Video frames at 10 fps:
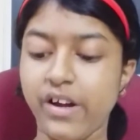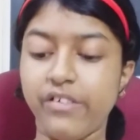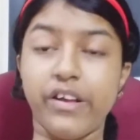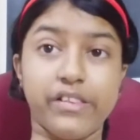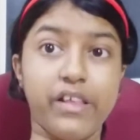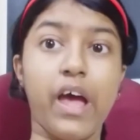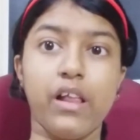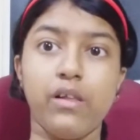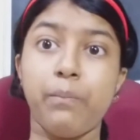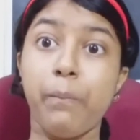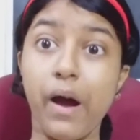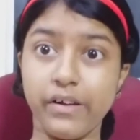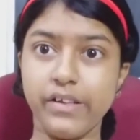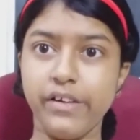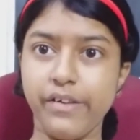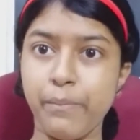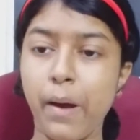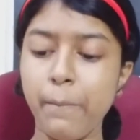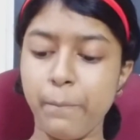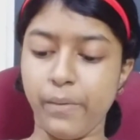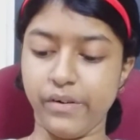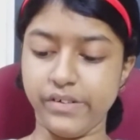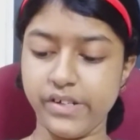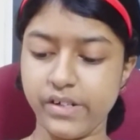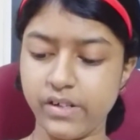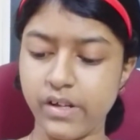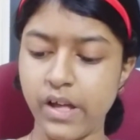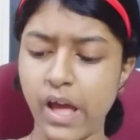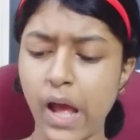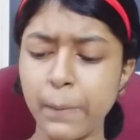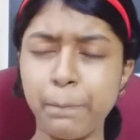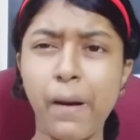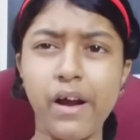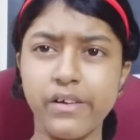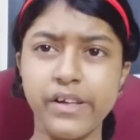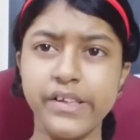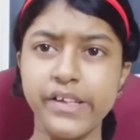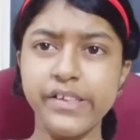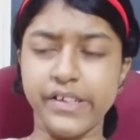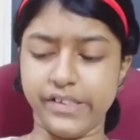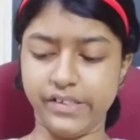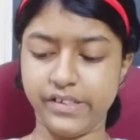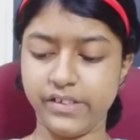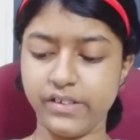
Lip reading: Ratan partly remembered and partly didn't.